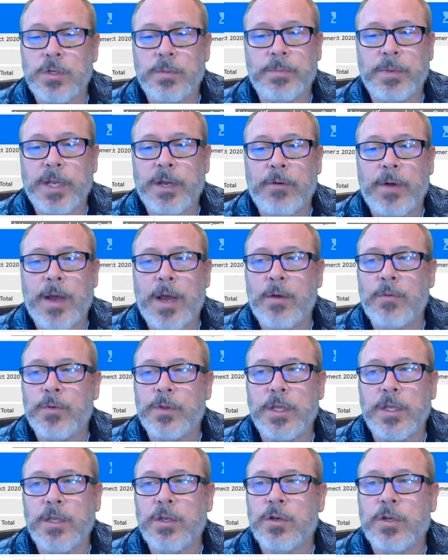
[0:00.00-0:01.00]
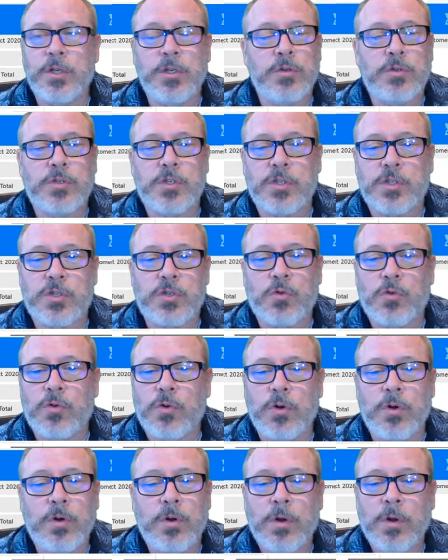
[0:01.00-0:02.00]
play around with it. You can use a
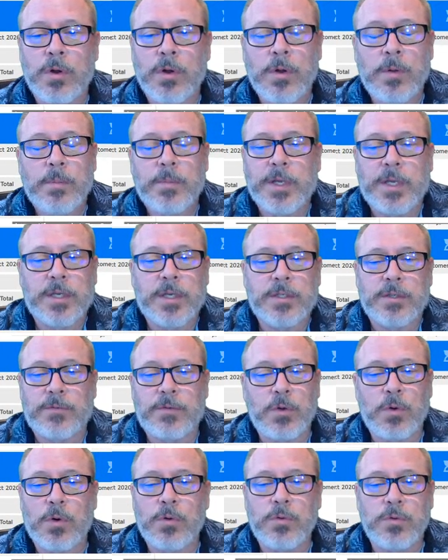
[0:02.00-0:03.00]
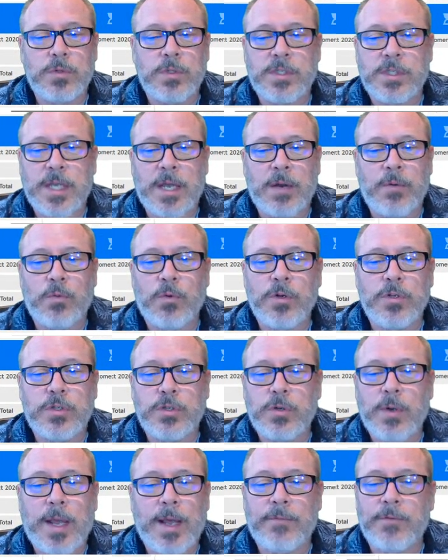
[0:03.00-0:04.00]
store, because if you own ZENworks,
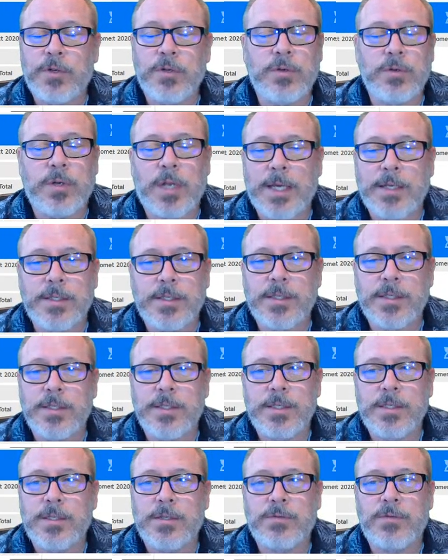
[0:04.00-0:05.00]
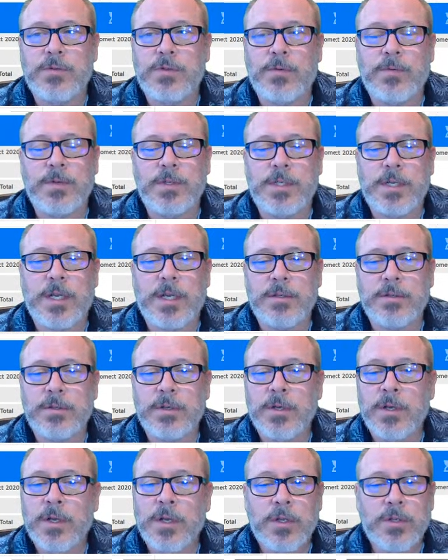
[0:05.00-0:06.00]
you have 2 licenses of Service Desk.
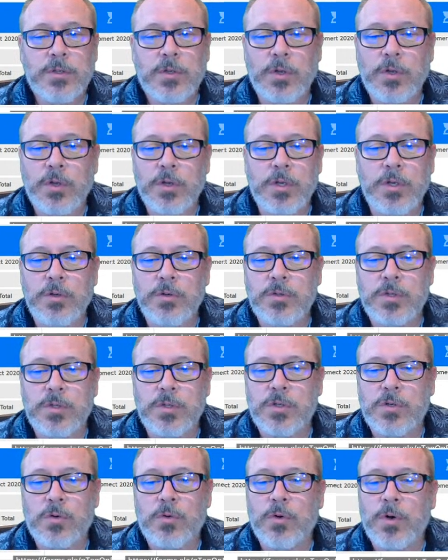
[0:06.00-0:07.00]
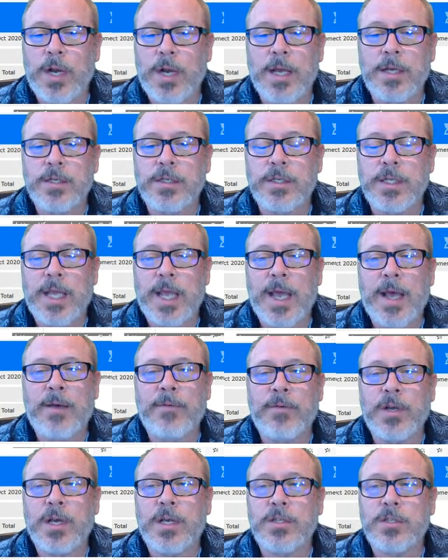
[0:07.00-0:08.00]
So you can use the store and actually
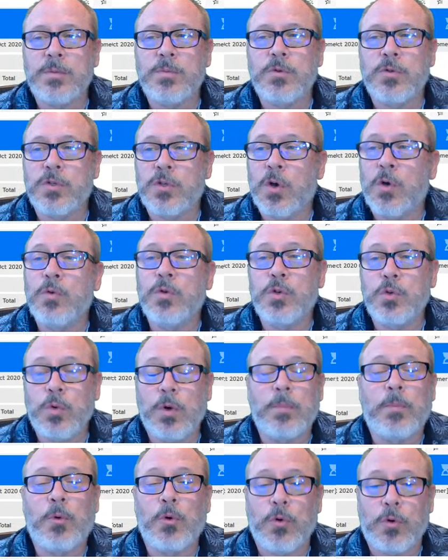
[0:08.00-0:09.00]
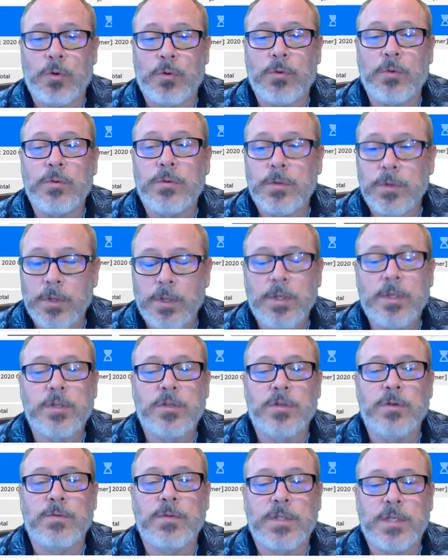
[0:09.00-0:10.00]
have customers go to a portal, the
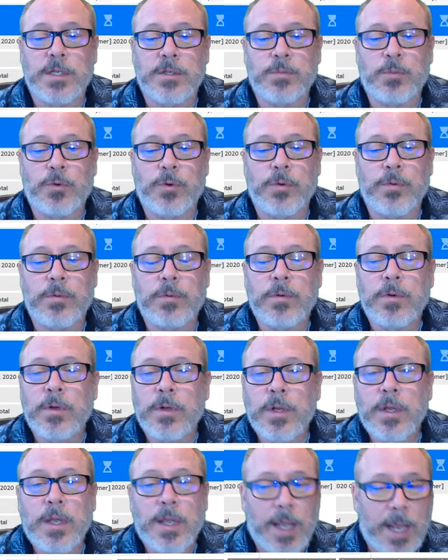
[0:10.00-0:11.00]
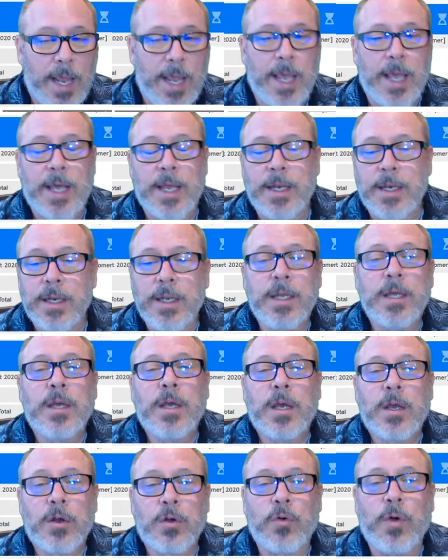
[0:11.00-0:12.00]
Service Desk portal, and
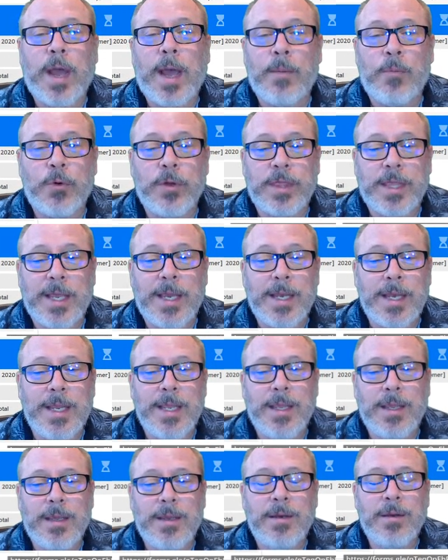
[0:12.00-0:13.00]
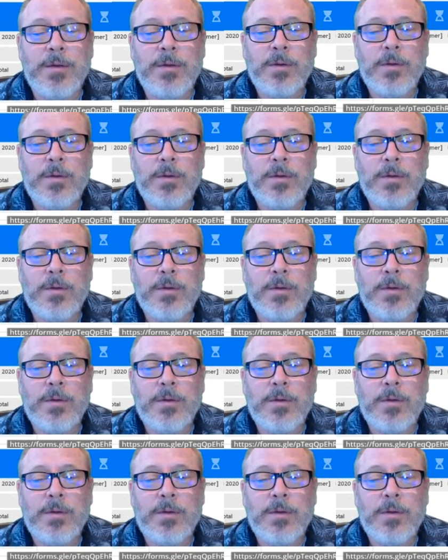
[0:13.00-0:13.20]
grab what they need